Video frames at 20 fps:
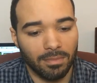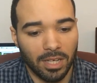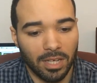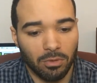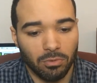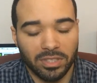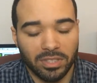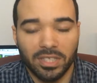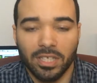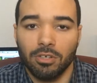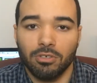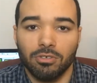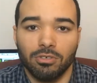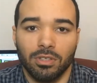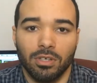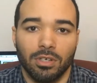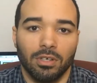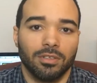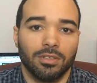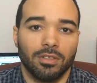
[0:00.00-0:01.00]
It would tell you
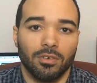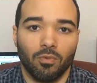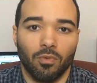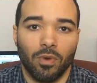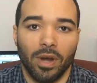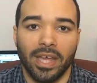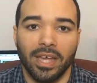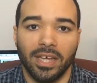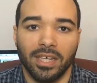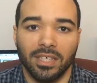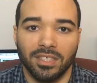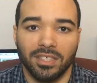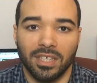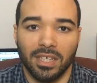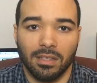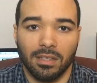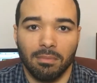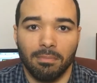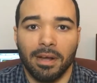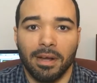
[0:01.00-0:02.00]
the range
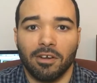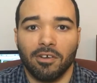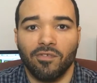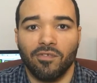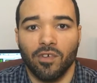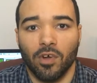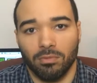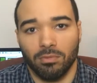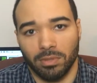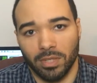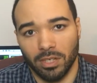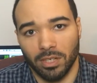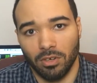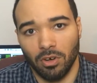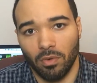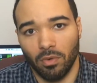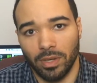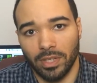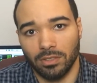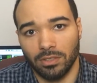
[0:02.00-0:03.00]
that the microphone can
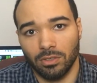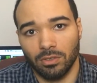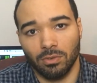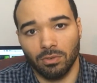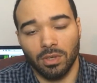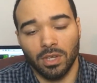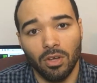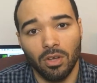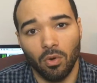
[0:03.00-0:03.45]
go into